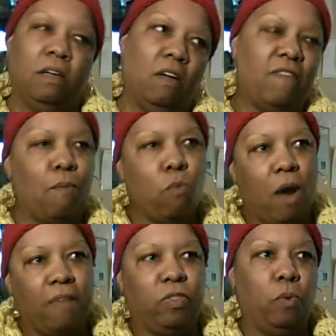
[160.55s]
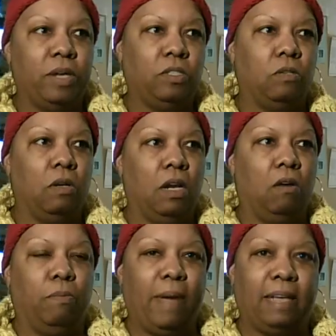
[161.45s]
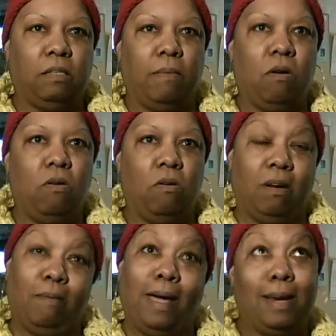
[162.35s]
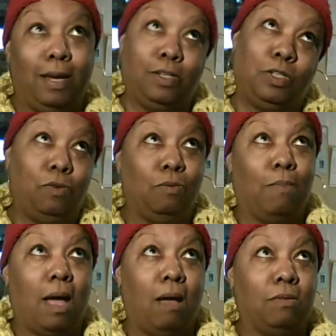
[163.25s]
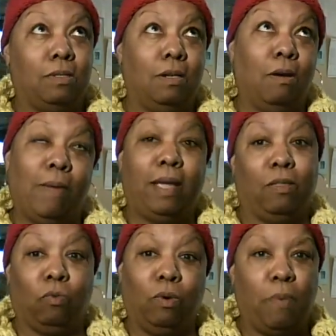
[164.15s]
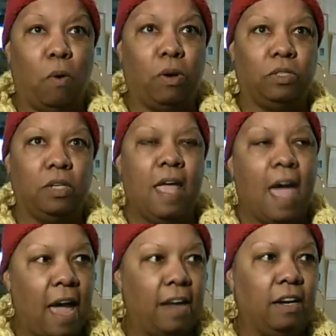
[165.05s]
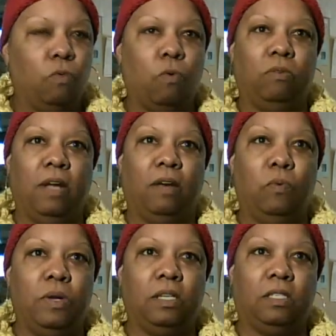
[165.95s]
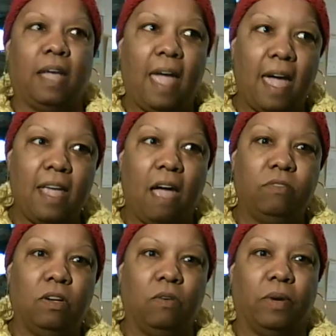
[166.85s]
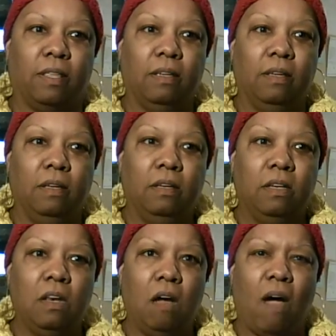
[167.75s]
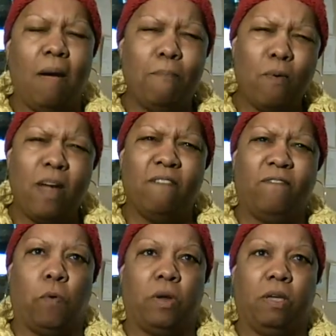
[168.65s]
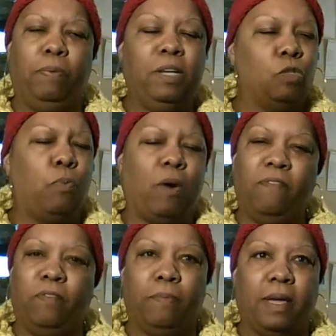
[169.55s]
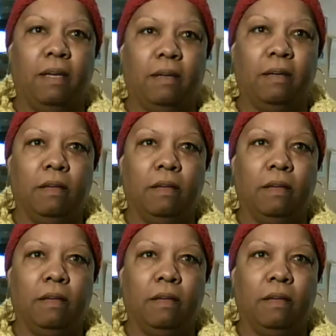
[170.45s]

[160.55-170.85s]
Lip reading: If I'm riding through West, you know, on the basketball court and everybody ain't shooting balls, you know, making three-pointers, I need to roll down the window and say, how y'all doing? You know, I'm praying for you. Please pray for me.